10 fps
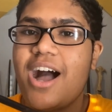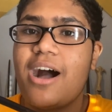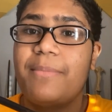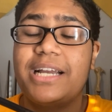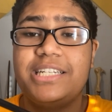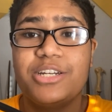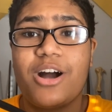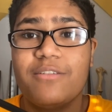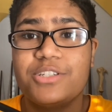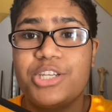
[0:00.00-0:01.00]
I did
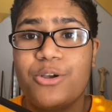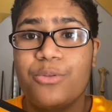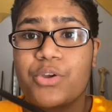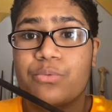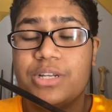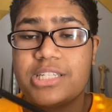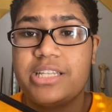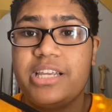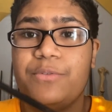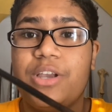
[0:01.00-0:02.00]
obviously go there
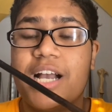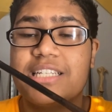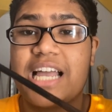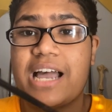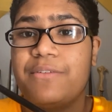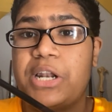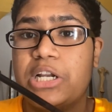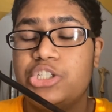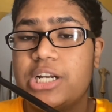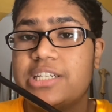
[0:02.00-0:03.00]
recently. If you guys
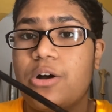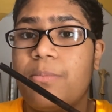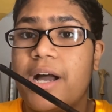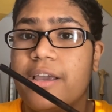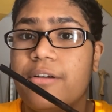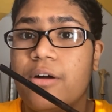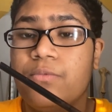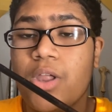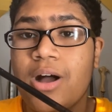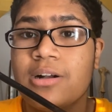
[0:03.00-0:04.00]
haven't checked out my
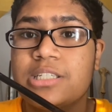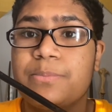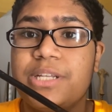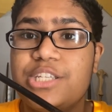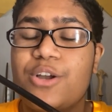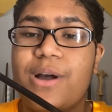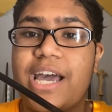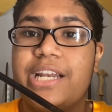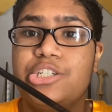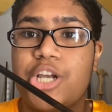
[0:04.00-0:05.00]
vlogs, please go
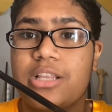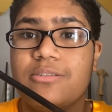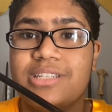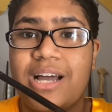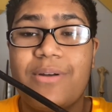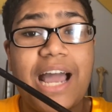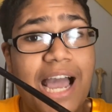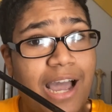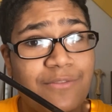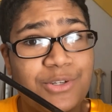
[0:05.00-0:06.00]
ahead and check those out
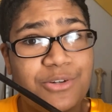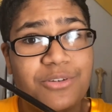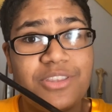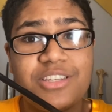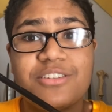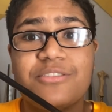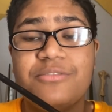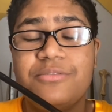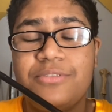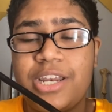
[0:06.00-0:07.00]
after this
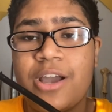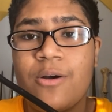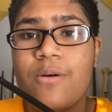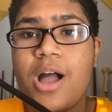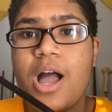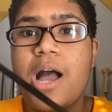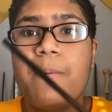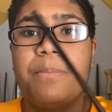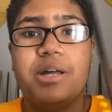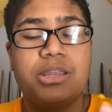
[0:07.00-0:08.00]
video.
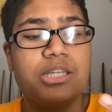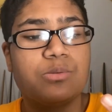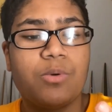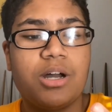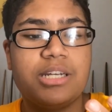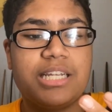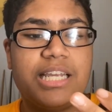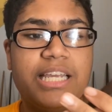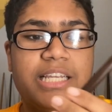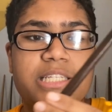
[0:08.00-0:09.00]
But this wand
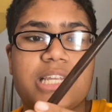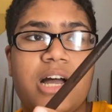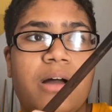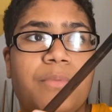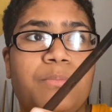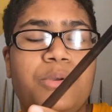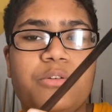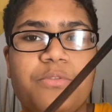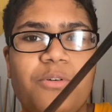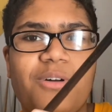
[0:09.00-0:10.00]
is
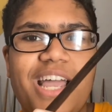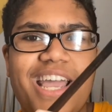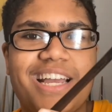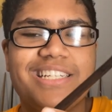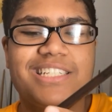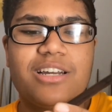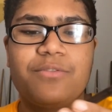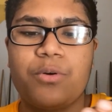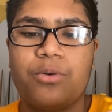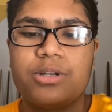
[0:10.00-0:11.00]
beautiful, and
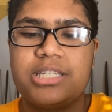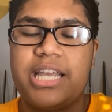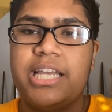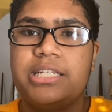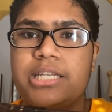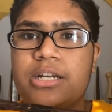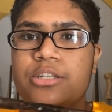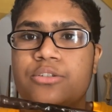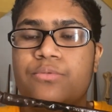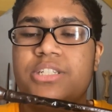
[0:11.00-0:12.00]
of course it
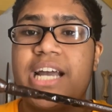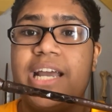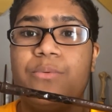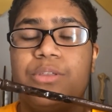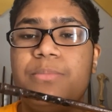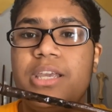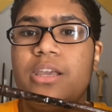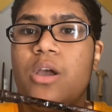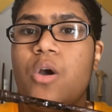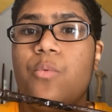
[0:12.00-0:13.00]
does reside with
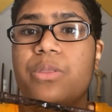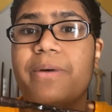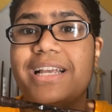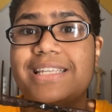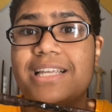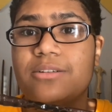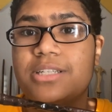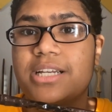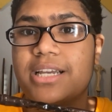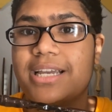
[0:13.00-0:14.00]
me with my
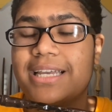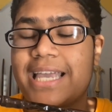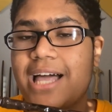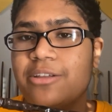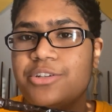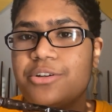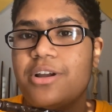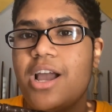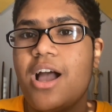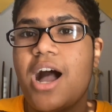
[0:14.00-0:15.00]
Celtic calendar.
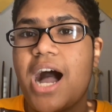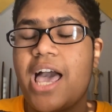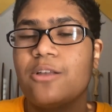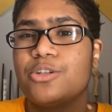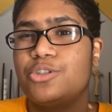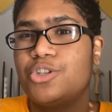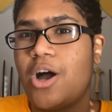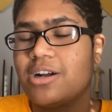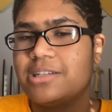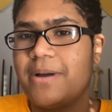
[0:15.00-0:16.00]
I also
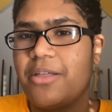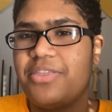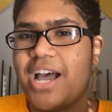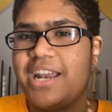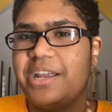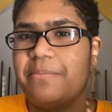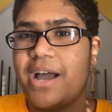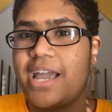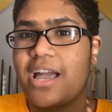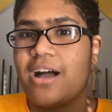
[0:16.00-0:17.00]
talked about that in
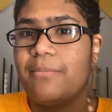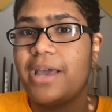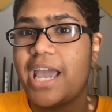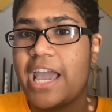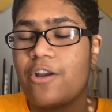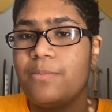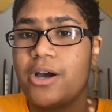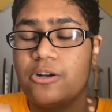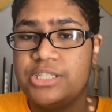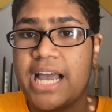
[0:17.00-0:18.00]
my Harry
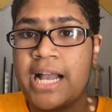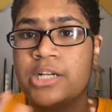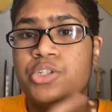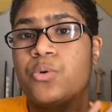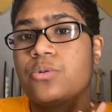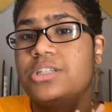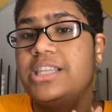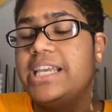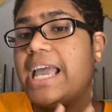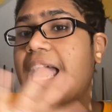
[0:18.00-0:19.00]
Potter tag towards
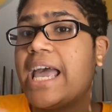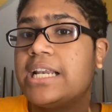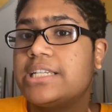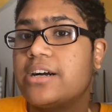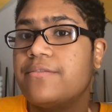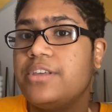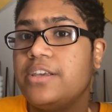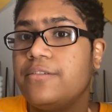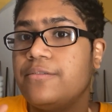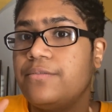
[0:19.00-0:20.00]
the end of
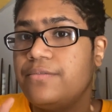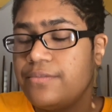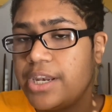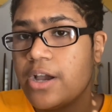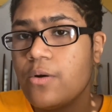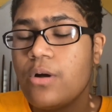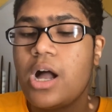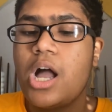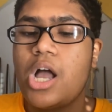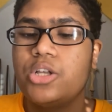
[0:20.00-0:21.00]
the video,
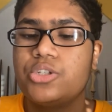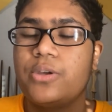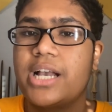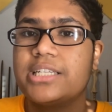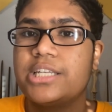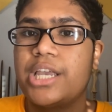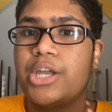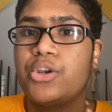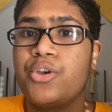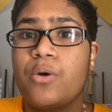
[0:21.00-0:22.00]
so you guys
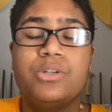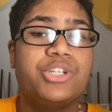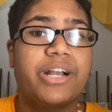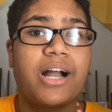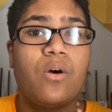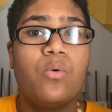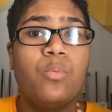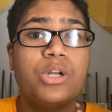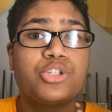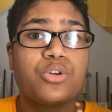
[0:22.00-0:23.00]
can go and check out
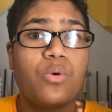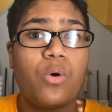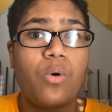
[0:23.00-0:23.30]
which